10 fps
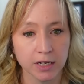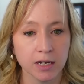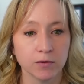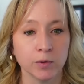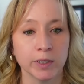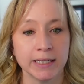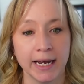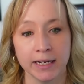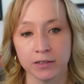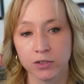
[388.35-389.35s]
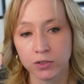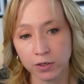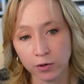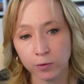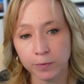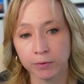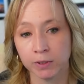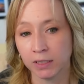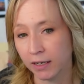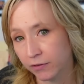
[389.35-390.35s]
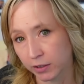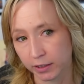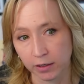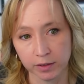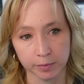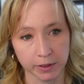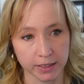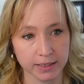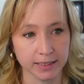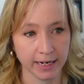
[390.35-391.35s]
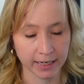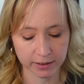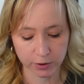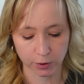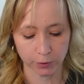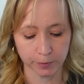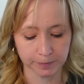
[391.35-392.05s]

If we wanted to add a scope, you would left-click on the plus, Add Scope,